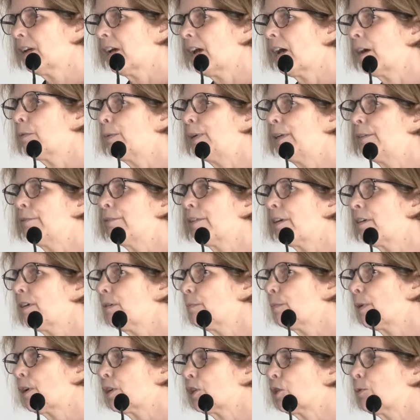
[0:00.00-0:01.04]
And we very
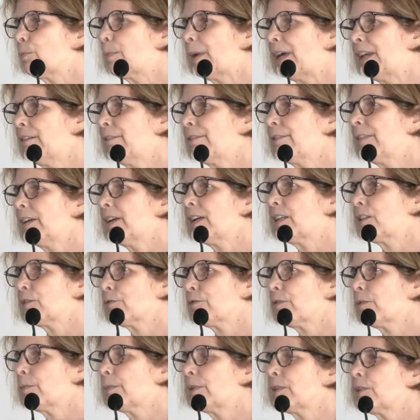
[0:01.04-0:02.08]
much benefit from